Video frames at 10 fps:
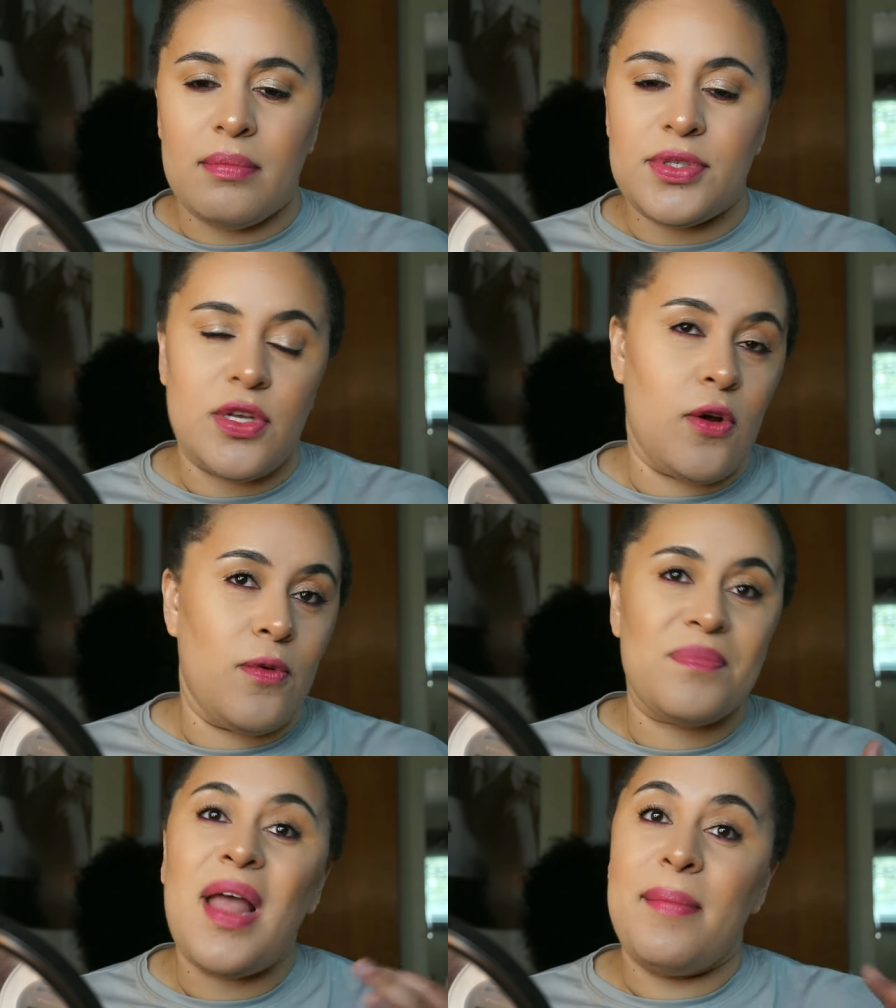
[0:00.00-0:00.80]

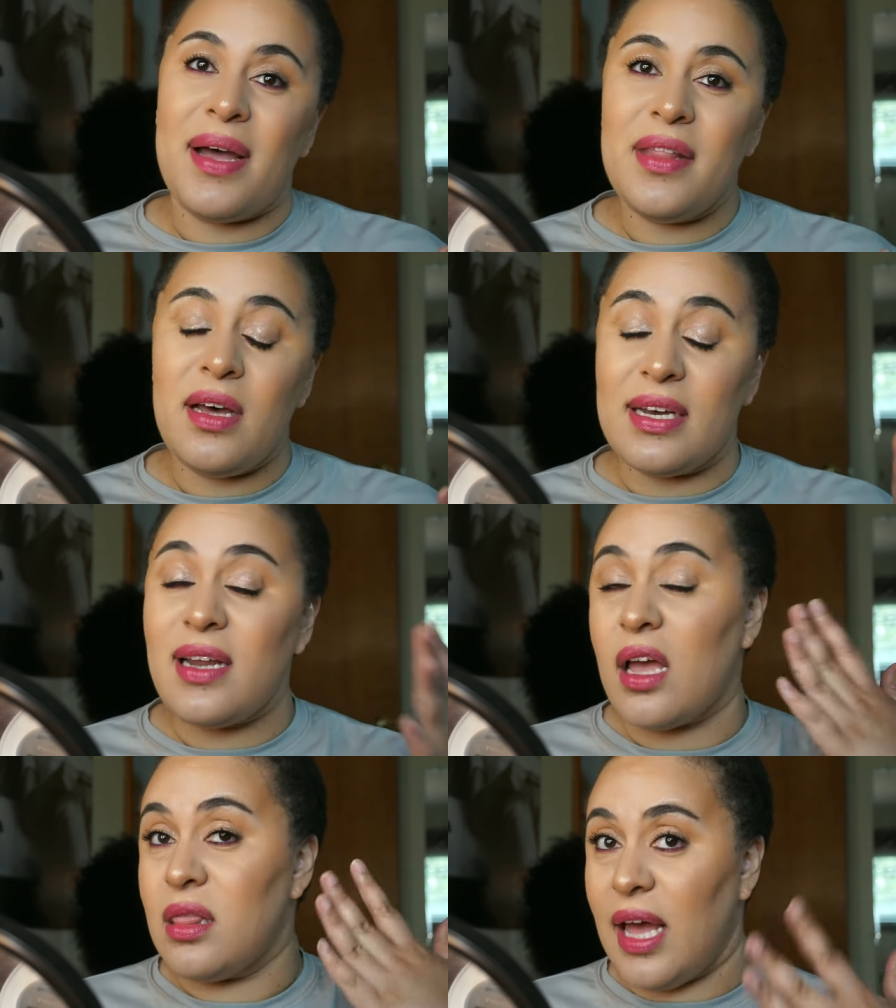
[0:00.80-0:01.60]
So I'm on the
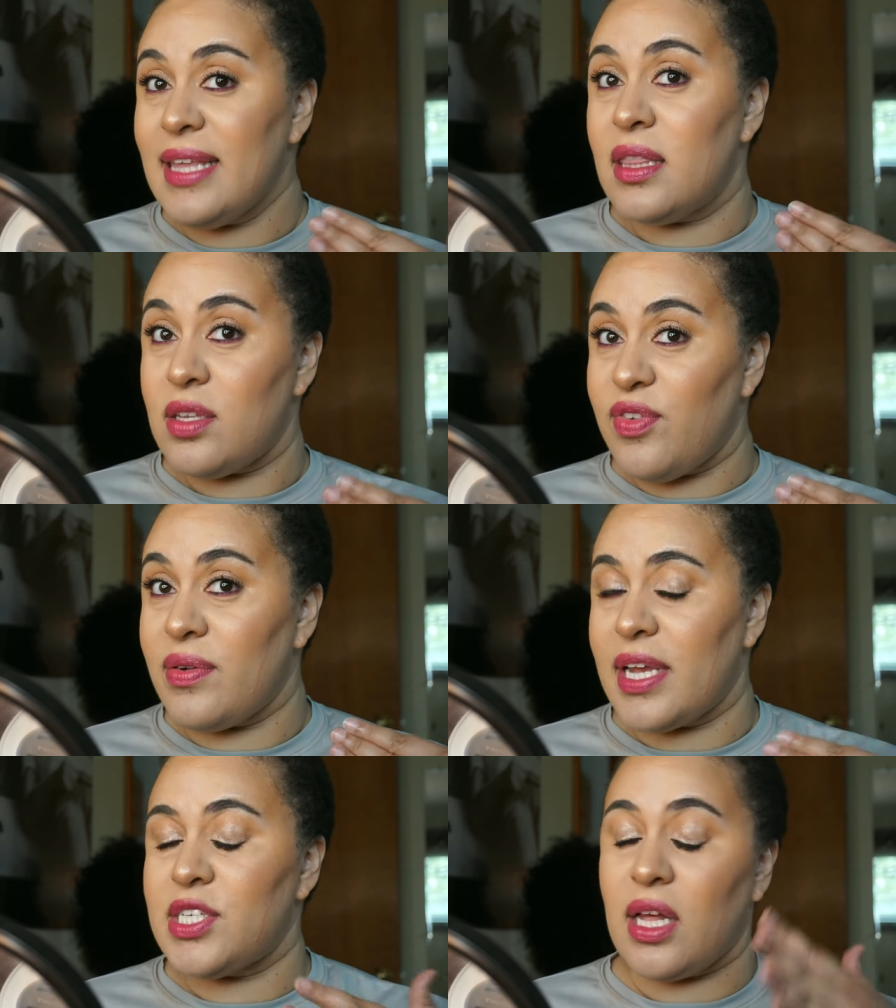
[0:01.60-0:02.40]
hunt. I like this
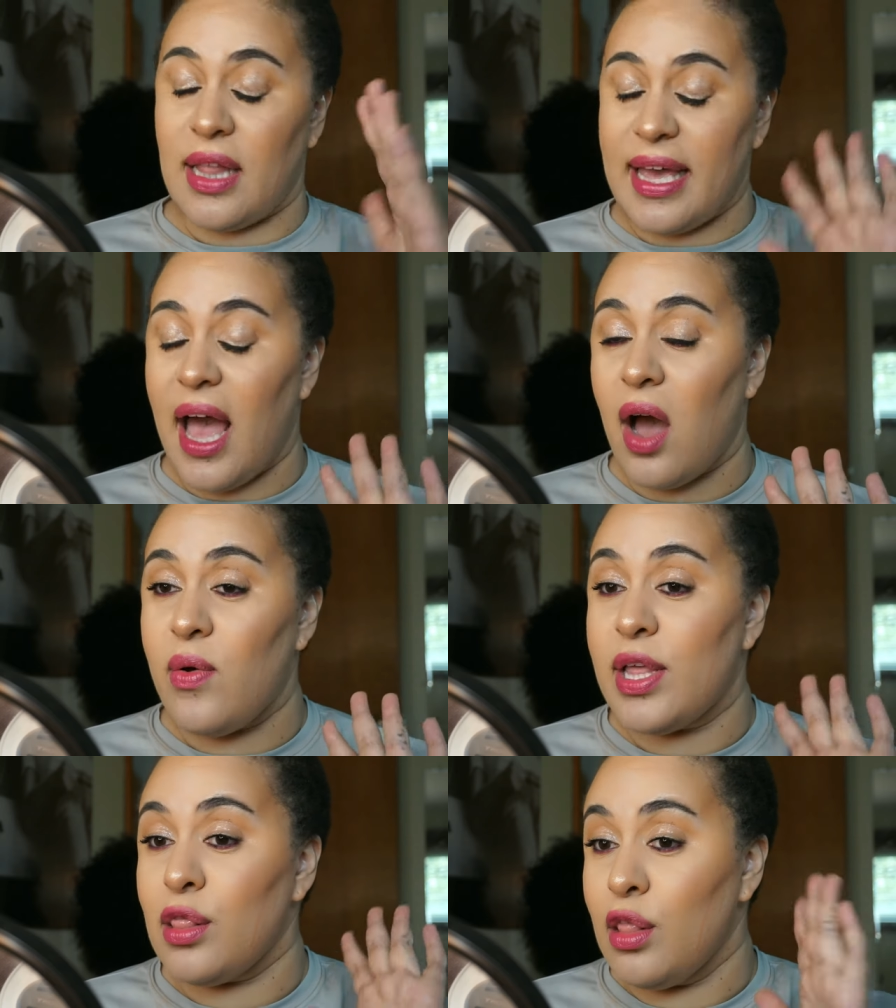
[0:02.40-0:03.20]
foundation. I like
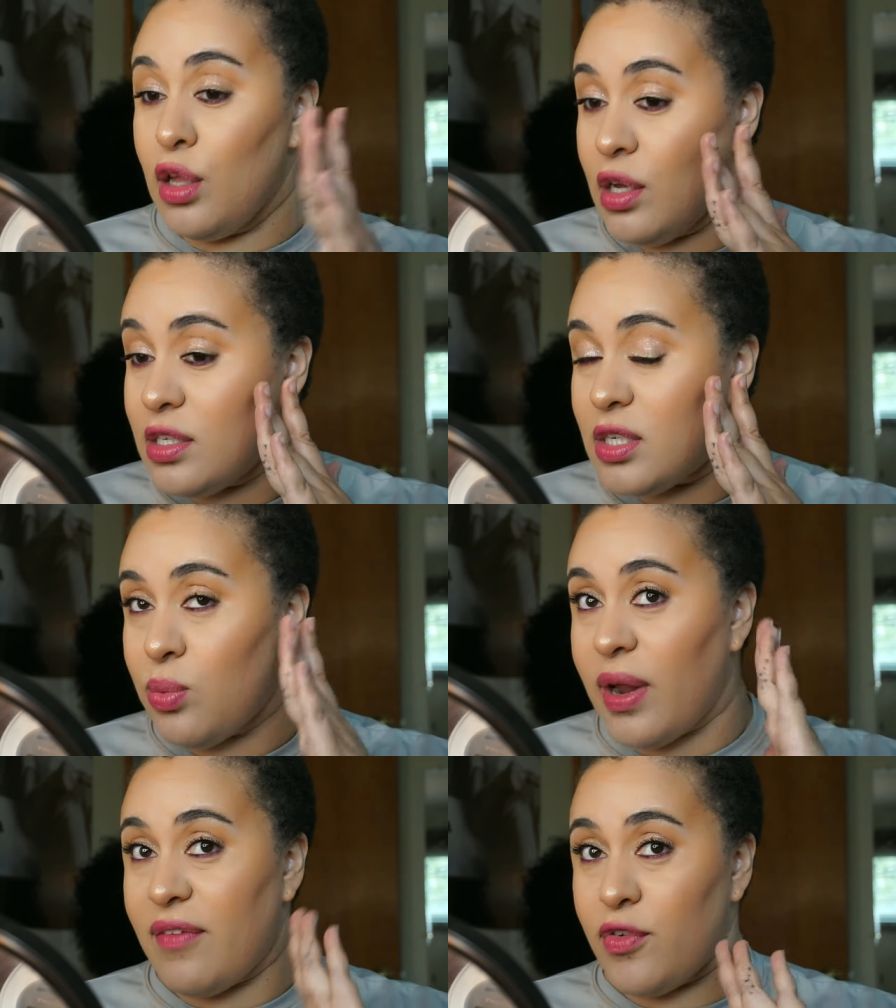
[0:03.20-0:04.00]
how it looked
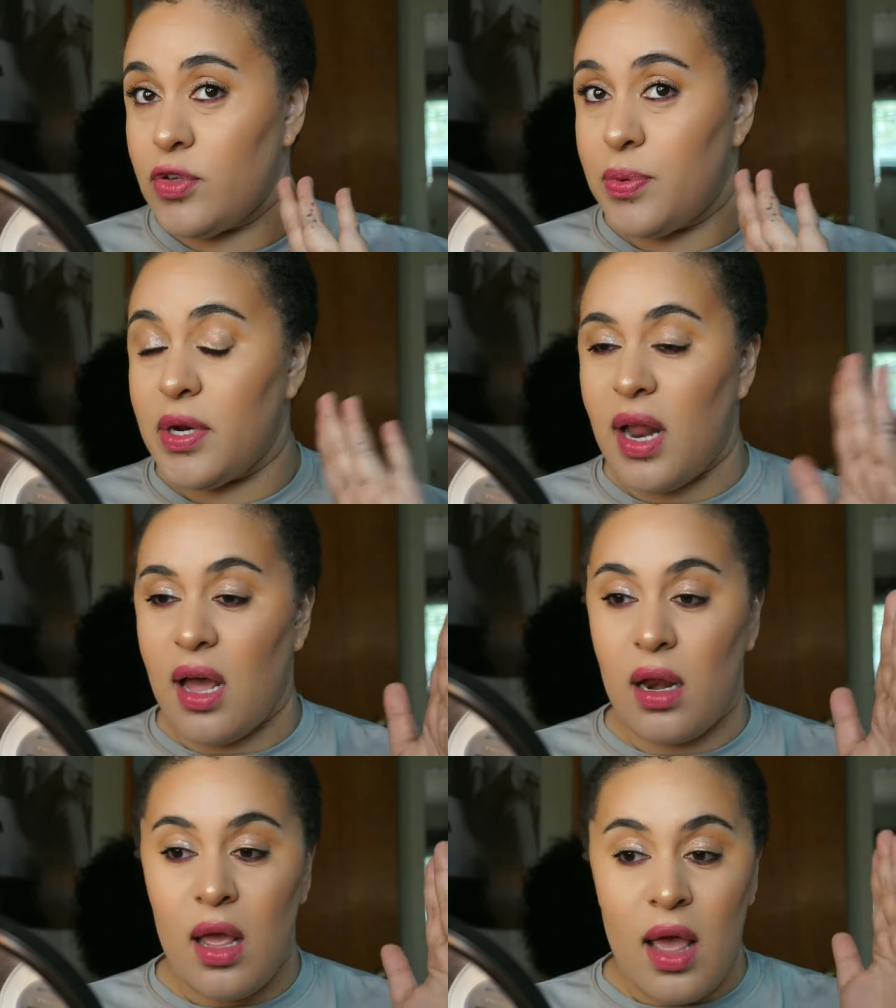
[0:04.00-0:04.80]
when I first put it
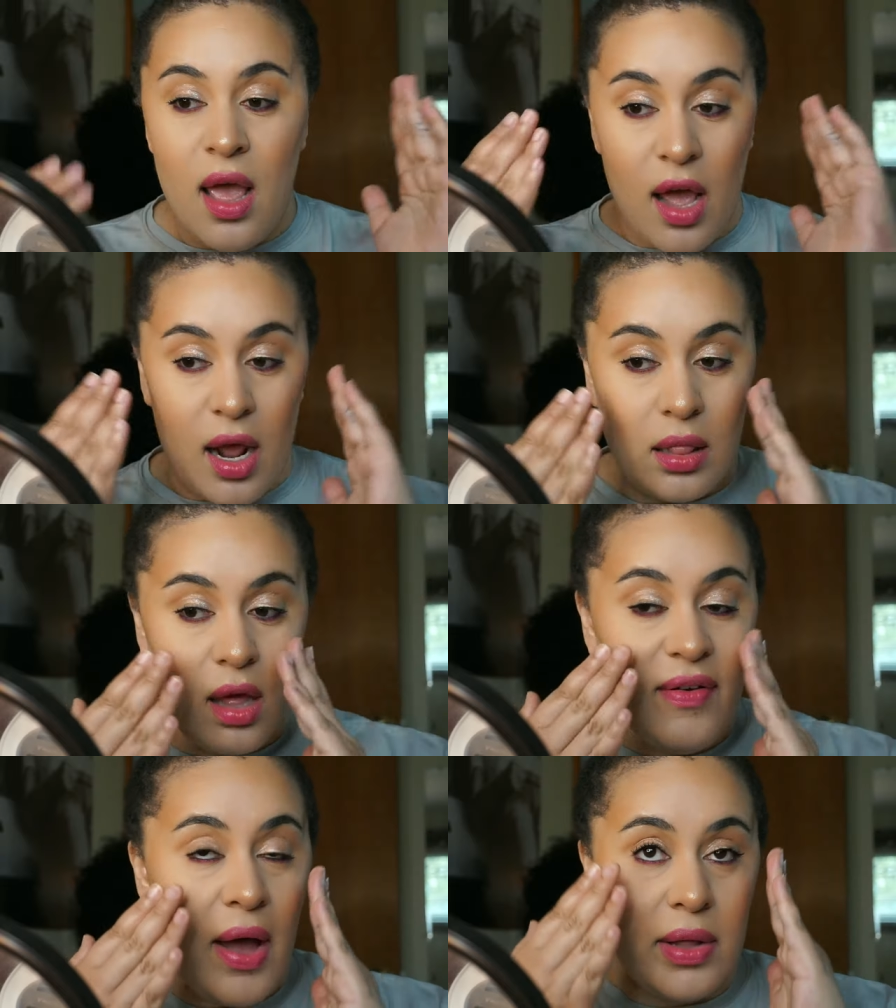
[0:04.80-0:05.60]
on, and I
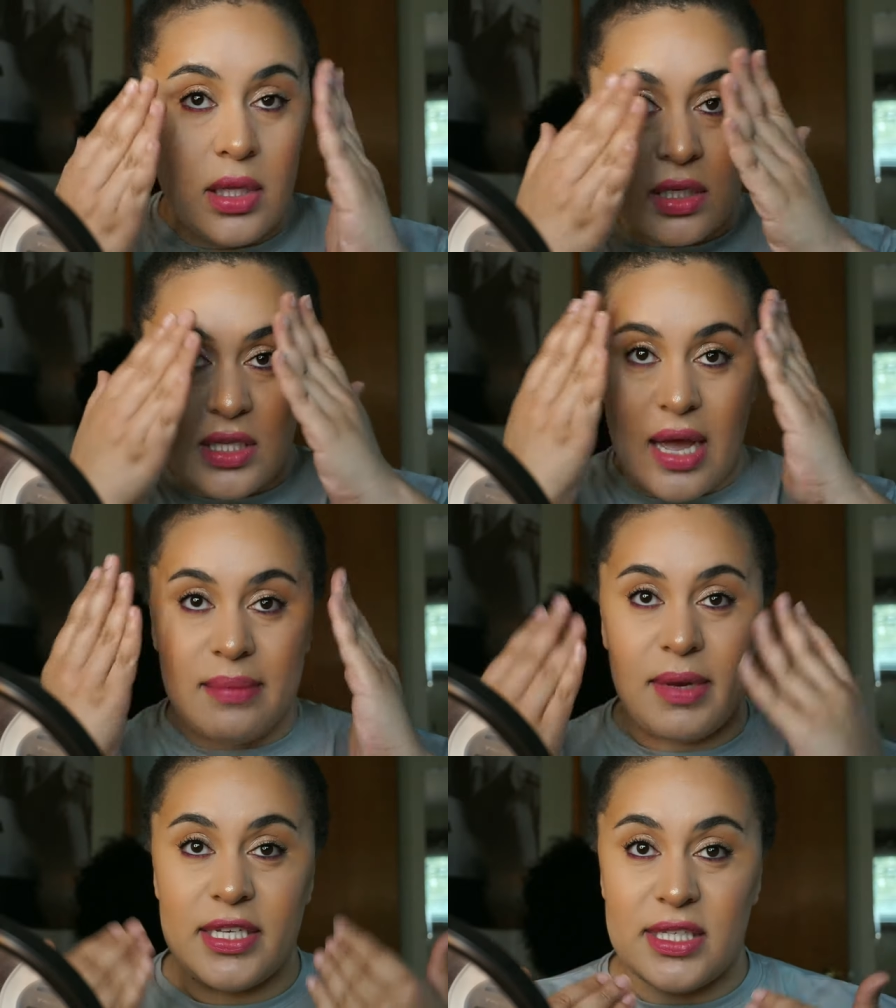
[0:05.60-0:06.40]
love how it looks
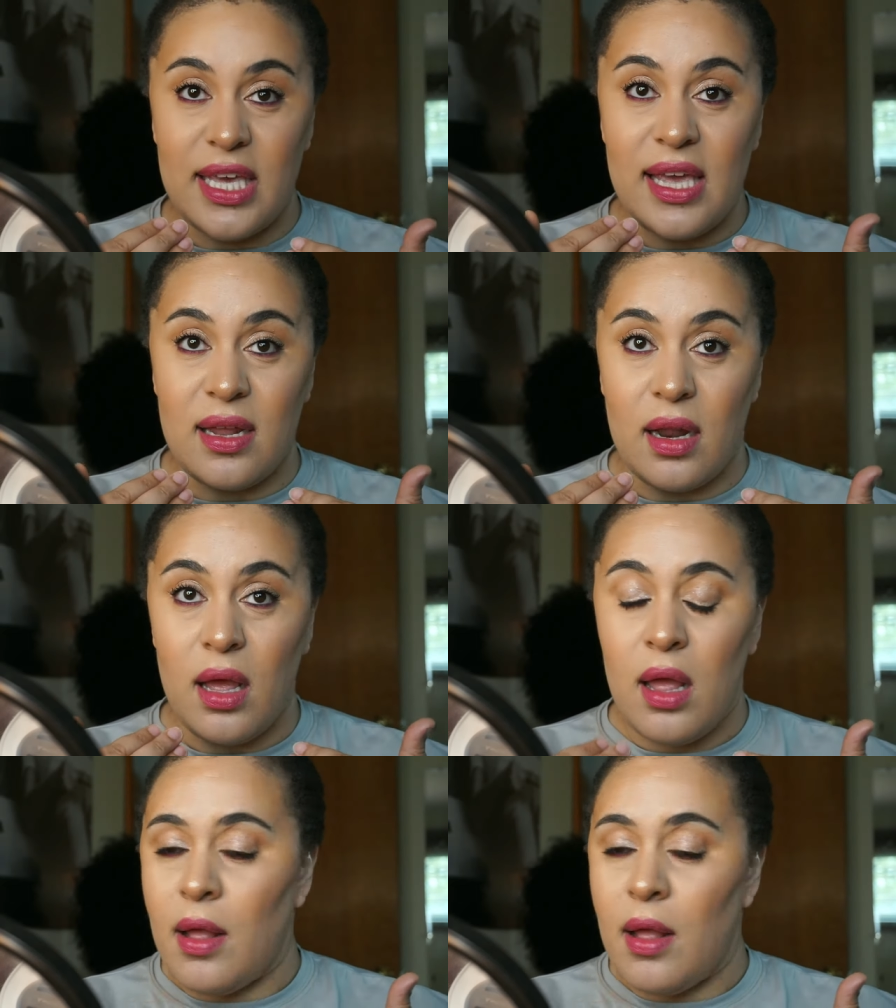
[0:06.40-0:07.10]
on my skin.